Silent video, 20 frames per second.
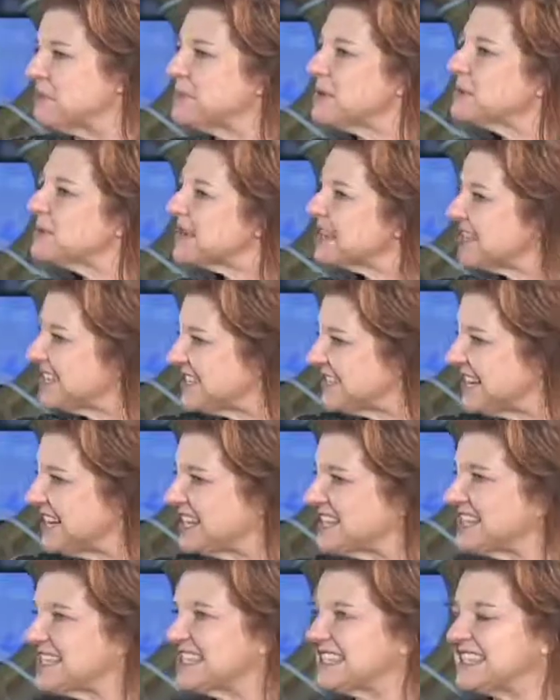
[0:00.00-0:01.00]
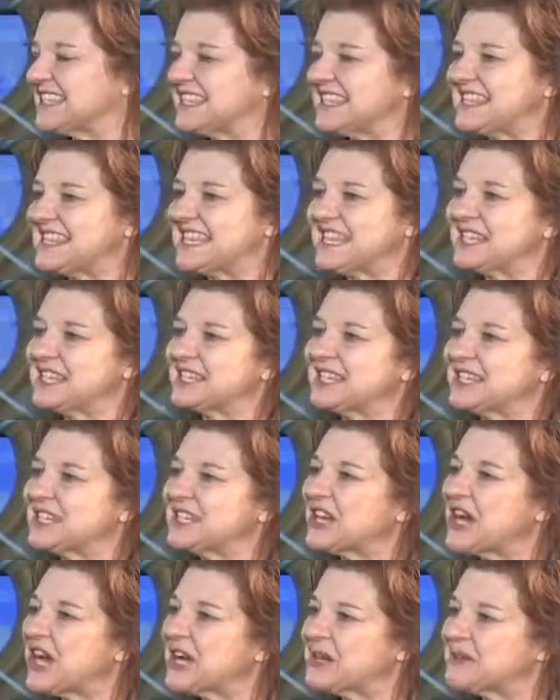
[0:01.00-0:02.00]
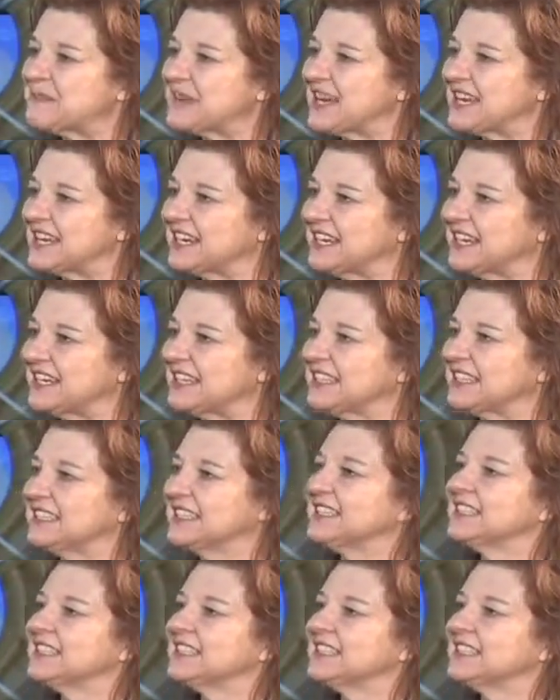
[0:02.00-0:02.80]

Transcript: But we get a chance to see things and talk about it.